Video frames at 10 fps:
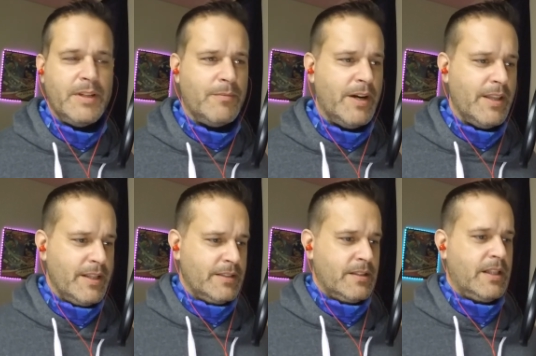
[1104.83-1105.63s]
What are
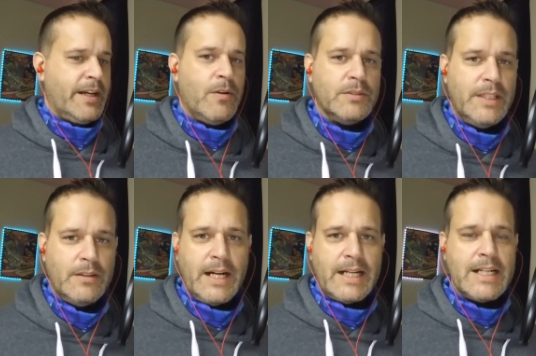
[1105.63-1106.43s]
these, like
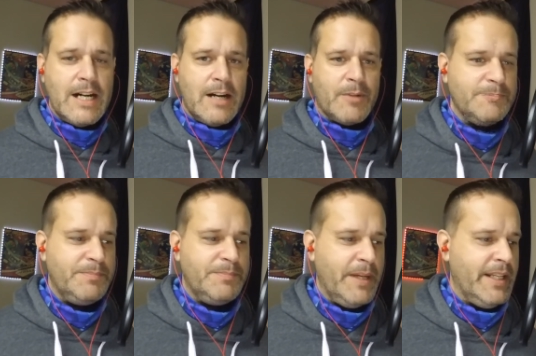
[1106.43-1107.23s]
hotel.com or
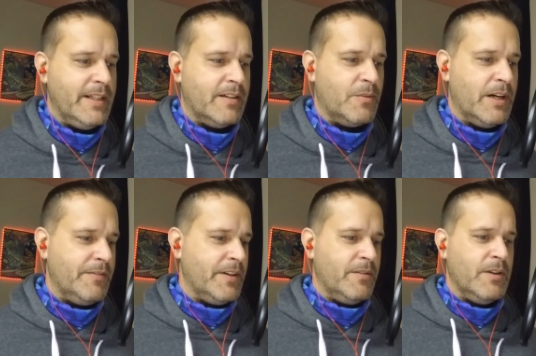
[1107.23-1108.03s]
Expedia or whatever
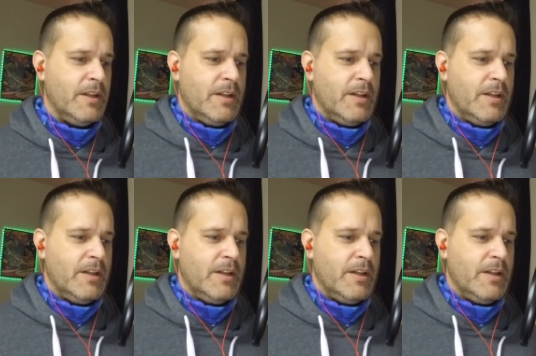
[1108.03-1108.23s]
you